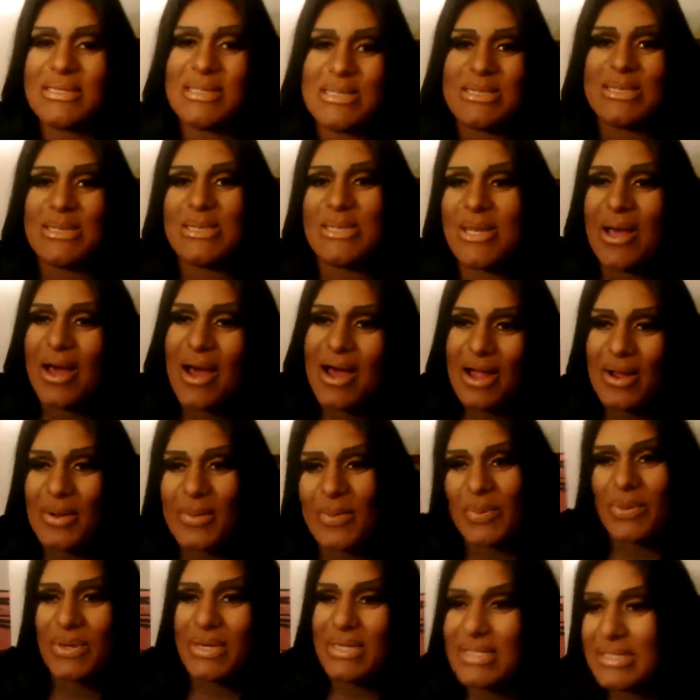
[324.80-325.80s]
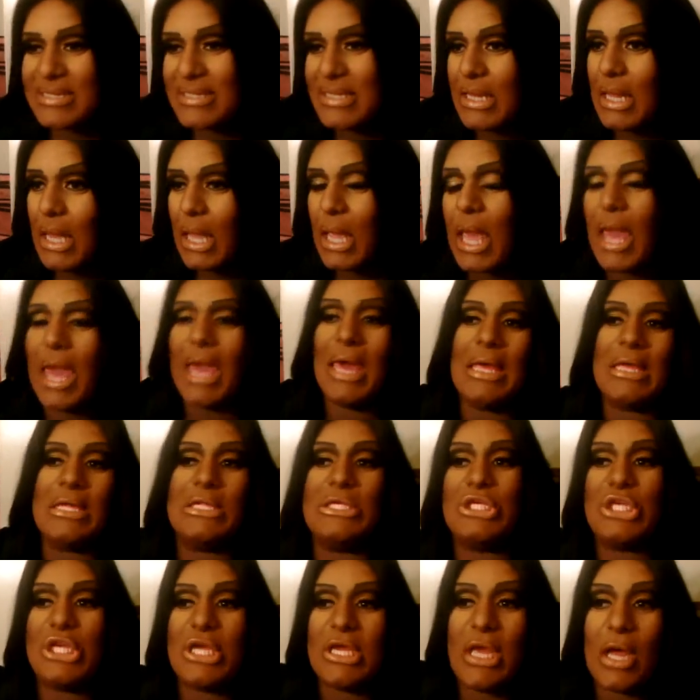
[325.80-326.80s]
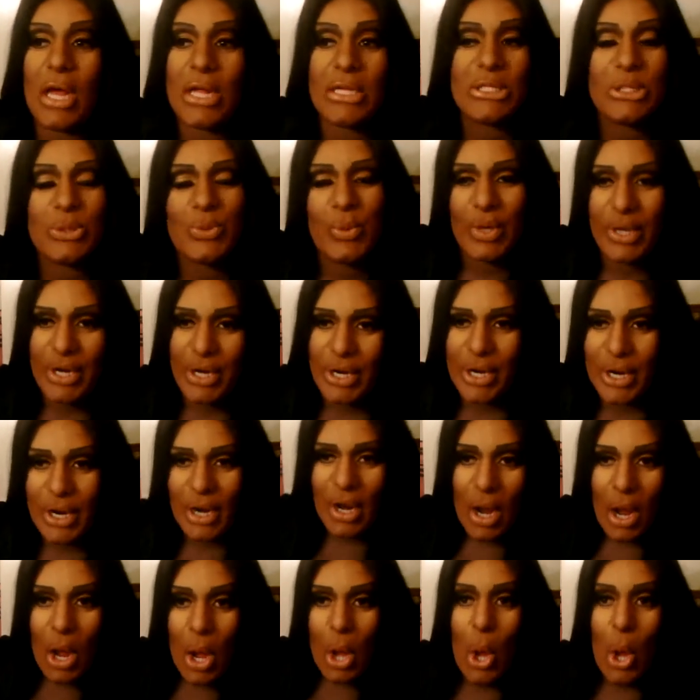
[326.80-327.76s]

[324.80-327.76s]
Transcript: Star Priestley AG on Twitter,